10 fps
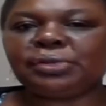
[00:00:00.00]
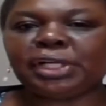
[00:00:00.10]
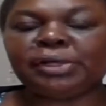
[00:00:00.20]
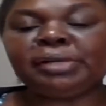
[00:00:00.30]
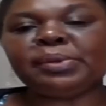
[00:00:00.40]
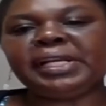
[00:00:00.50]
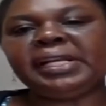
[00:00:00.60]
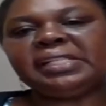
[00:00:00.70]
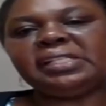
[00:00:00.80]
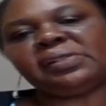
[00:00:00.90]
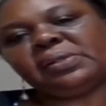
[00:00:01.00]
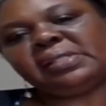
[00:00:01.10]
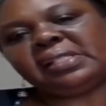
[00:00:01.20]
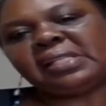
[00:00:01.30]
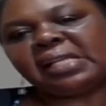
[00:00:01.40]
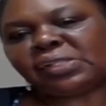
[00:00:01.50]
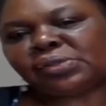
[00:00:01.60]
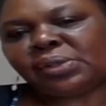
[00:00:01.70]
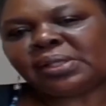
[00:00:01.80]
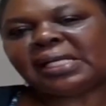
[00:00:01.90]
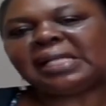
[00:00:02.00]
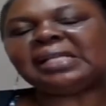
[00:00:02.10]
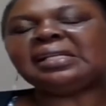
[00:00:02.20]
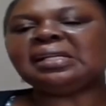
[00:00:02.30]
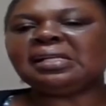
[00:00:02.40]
renewable energy sources like solar,